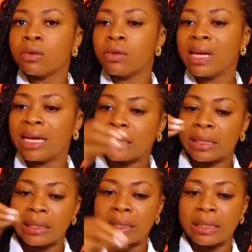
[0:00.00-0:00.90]
No, it
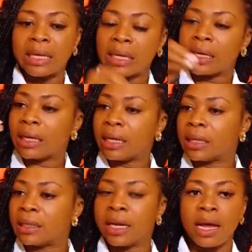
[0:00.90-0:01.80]
is
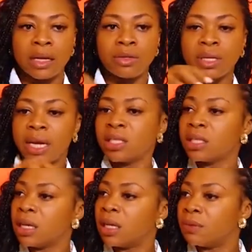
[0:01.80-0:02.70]
in the
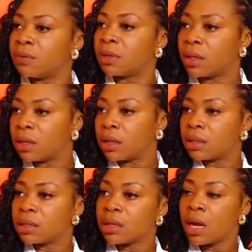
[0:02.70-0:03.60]
education they give to the
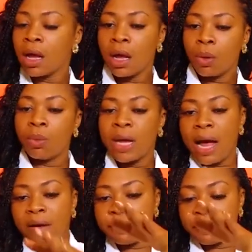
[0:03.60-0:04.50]
kids. We
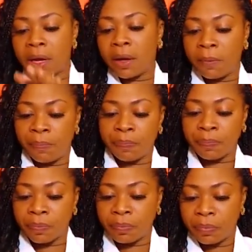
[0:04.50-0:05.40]
have a
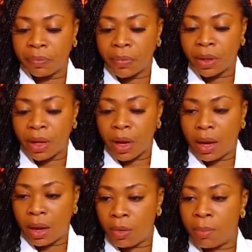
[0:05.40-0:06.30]

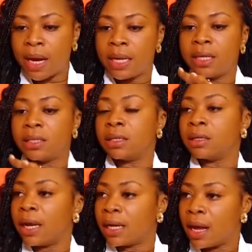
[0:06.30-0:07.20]

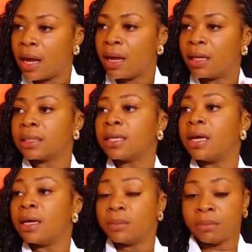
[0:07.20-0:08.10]
compilation and a
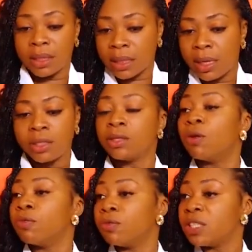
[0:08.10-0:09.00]
selection
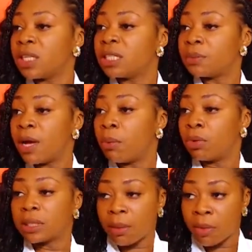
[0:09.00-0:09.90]
of Shakespeare
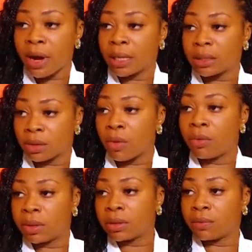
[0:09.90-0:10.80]
books, summarized
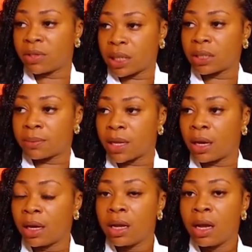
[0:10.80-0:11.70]
stories of
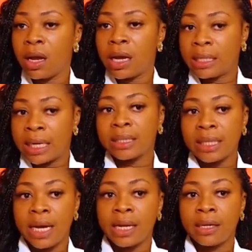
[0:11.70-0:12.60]
Shakespeare. Now
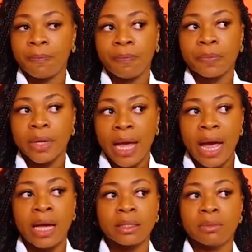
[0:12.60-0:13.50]
saying, I
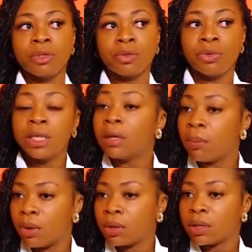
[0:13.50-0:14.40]
asked him to read the
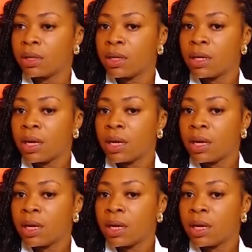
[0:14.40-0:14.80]
book